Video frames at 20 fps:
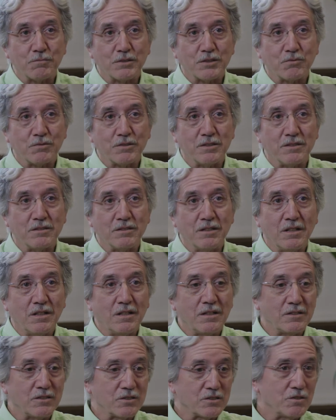between
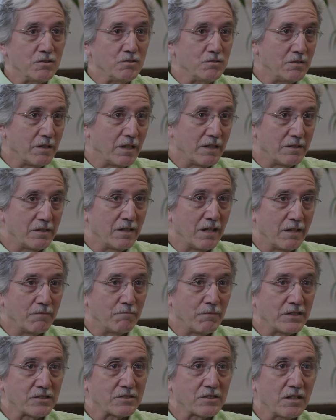the student and,
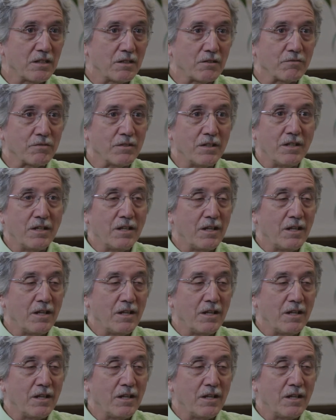and myself.